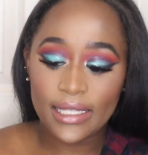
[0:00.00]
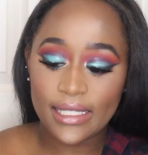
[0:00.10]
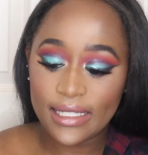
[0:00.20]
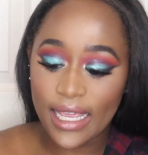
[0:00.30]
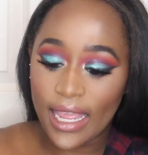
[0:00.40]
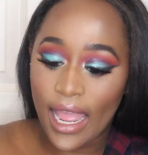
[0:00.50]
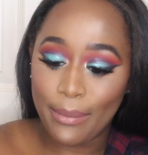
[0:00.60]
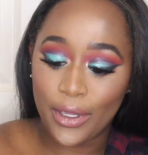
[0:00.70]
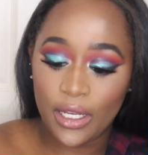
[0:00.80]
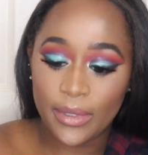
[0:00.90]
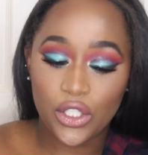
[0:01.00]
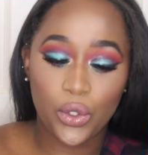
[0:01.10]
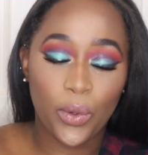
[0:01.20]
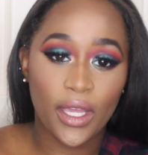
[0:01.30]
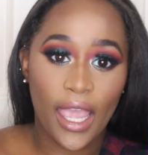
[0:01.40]
Today I'm going to be
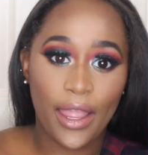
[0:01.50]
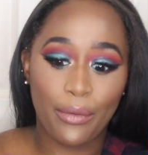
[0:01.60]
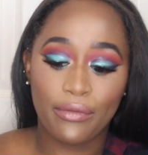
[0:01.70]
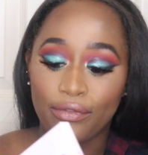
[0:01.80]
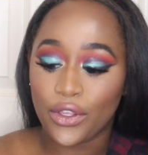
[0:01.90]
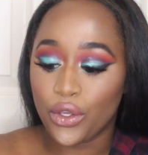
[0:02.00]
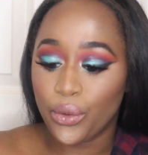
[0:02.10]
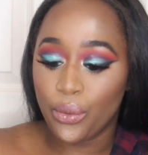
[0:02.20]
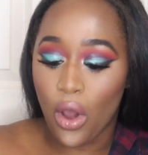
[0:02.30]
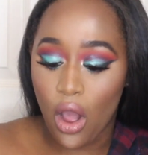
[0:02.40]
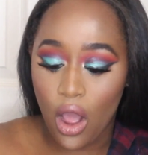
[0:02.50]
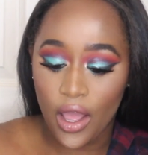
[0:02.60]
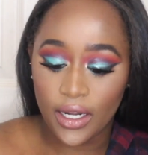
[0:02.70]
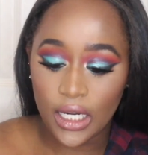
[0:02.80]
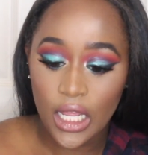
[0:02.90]
doing a review
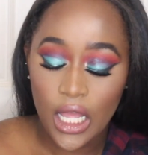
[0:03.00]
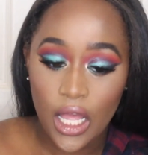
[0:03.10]
on